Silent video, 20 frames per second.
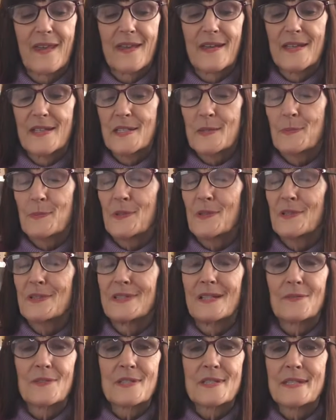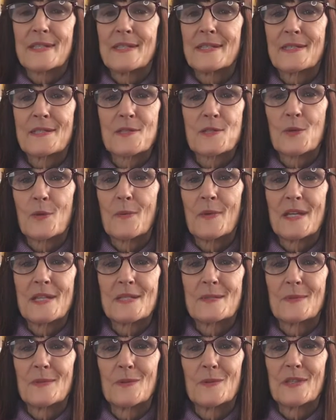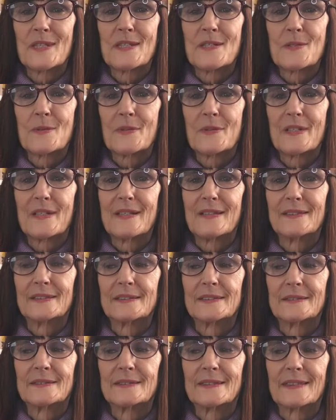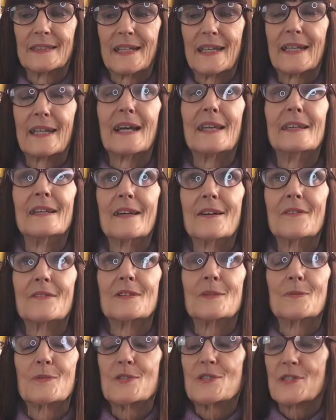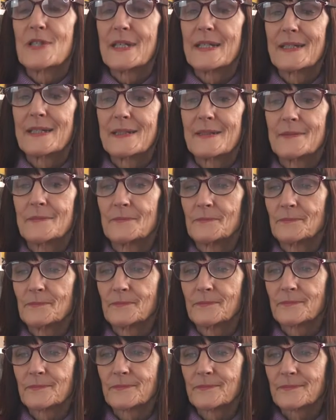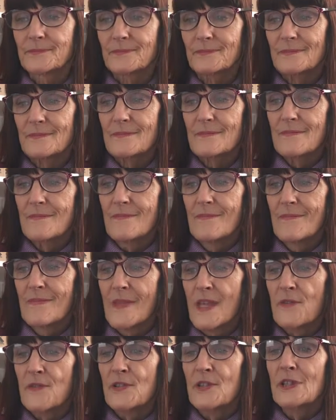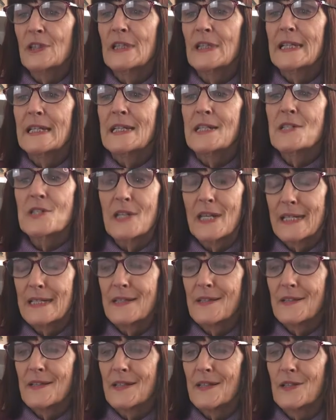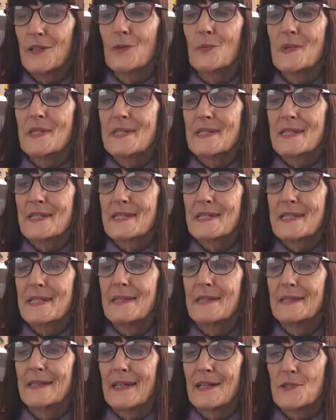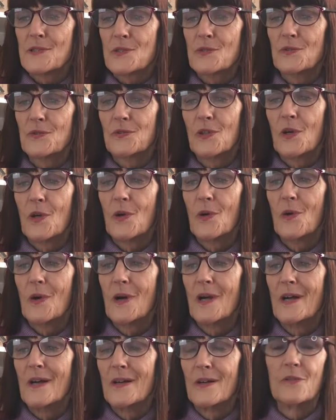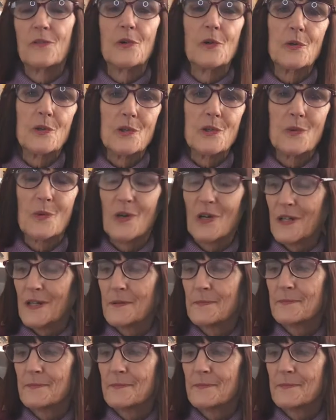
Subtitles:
Spirit never ceases to amaze me with these readings, and I love and appreciate it. If you're clinging to anything, you're resisting the natural flow of who you are.